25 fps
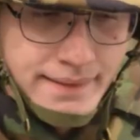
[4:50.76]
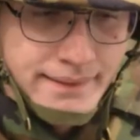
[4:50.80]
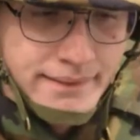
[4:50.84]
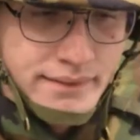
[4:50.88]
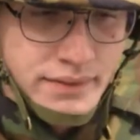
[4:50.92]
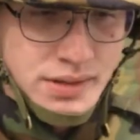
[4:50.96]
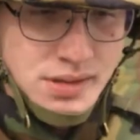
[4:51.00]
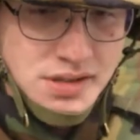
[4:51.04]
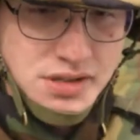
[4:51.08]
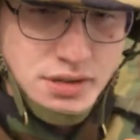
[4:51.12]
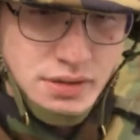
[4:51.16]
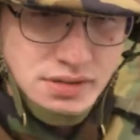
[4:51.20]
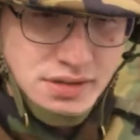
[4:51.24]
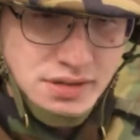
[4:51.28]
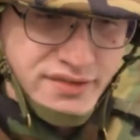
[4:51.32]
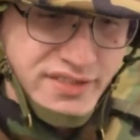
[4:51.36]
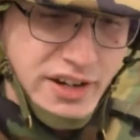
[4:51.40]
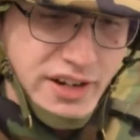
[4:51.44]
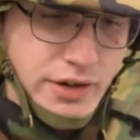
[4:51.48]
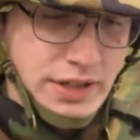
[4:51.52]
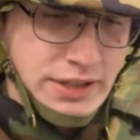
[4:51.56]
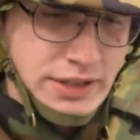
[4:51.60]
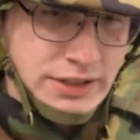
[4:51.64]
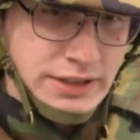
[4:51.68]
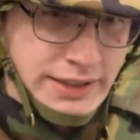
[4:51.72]
So it's a
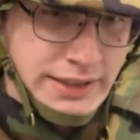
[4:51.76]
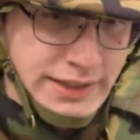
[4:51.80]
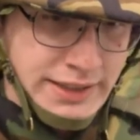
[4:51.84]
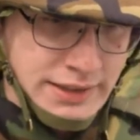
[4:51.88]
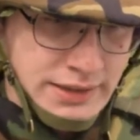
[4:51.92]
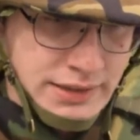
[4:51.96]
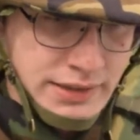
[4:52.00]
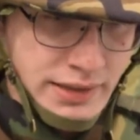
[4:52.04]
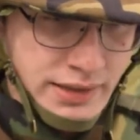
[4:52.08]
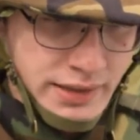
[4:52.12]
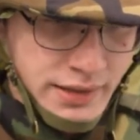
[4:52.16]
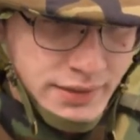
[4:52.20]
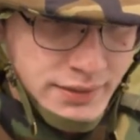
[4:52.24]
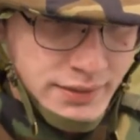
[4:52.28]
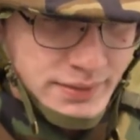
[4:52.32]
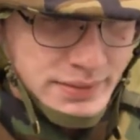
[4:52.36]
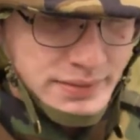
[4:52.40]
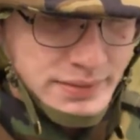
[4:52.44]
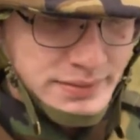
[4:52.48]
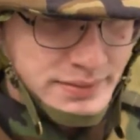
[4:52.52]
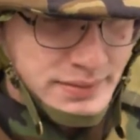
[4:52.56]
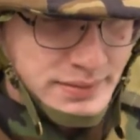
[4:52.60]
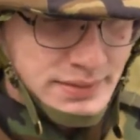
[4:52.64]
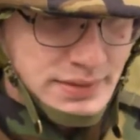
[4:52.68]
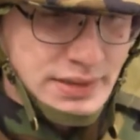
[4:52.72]
very light gun.
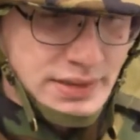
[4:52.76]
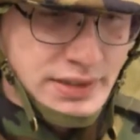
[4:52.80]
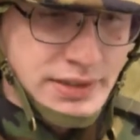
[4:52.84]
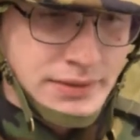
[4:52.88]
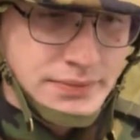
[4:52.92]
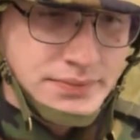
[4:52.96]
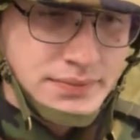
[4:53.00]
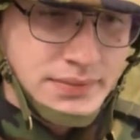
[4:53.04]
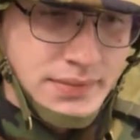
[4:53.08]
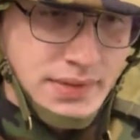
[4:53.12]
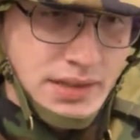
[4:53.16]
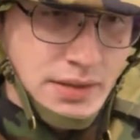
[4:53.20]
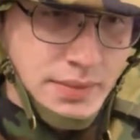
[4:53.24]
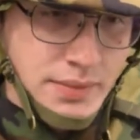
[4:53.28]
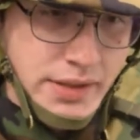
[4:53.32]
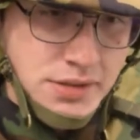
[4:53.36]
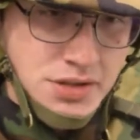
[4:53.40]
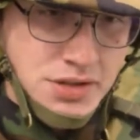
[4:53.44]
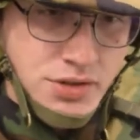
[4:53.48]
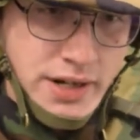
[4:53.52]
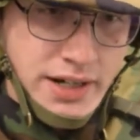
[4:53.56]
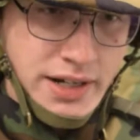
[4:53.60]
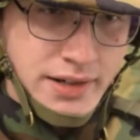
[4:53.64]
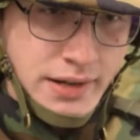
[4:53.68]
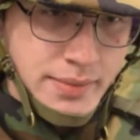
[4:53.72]
I'm
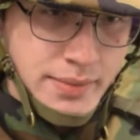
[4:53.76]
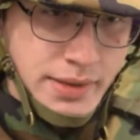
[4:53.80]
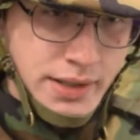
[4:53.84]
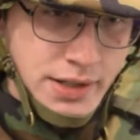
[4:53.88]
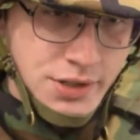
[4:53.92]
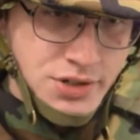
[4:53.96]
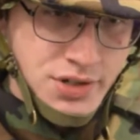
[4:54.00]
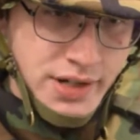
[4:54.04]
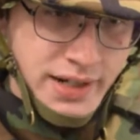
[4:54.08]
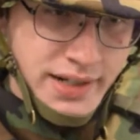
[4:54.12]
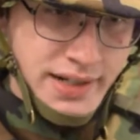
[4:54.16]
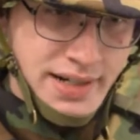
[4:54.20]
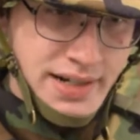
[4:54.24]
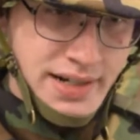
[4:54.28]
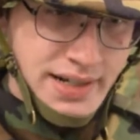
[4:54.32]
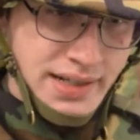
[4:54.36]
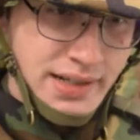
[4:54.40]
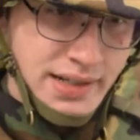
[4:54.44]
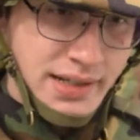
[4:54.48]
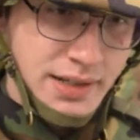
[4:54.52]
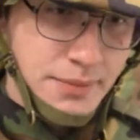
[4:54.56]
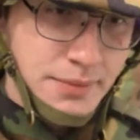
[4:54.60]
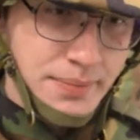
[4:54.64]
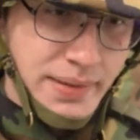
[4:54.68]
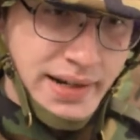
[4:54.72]
gonna try
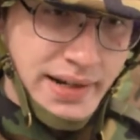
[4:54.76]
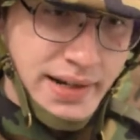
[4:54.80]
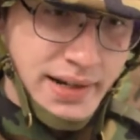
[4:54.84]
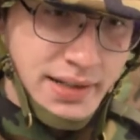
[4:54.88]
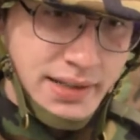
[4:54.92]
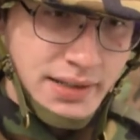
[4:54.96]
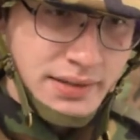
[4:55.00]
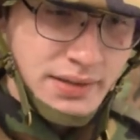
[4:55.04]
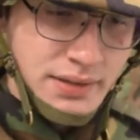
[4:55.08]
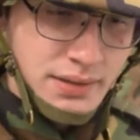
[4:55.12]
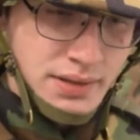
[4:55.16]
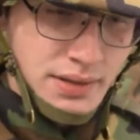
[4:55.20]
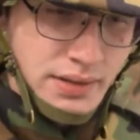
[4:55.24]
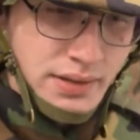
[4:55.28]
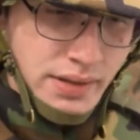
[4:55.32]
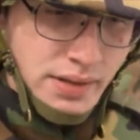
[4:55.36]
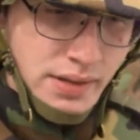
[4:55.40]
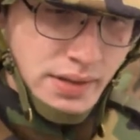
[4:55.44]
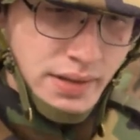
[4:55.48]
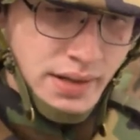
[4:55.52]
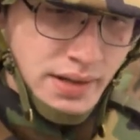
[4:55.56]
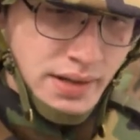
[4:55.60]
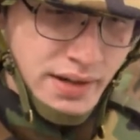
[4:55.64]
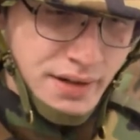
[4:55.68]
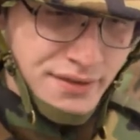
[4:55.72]
cocking it back.
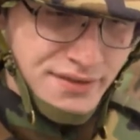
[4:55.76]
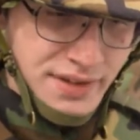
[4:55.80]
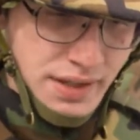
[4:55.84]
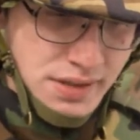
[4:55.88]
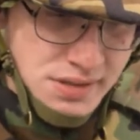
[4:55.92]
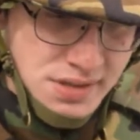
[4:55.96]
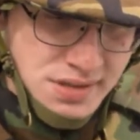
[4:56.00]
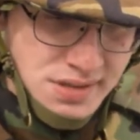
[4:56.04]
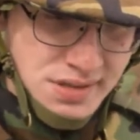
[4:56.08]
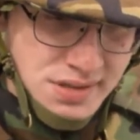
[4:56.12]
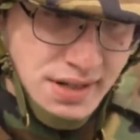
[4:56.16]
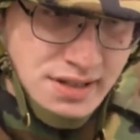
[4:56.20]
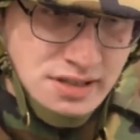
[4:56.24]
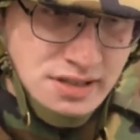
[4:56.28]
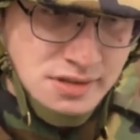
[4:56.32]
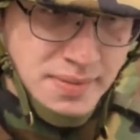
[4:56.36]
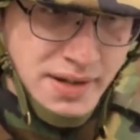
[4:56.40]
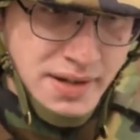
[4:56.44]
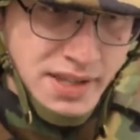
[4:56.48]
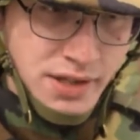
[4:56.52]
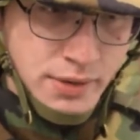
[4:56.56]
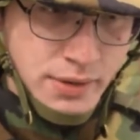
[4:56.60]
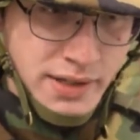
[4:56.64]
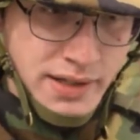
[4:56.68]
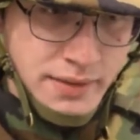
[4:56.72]
Fixed sights,
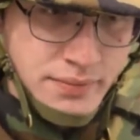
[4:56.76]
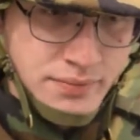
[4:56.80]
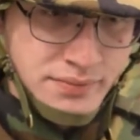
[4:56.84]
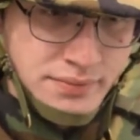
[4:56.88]
by the way.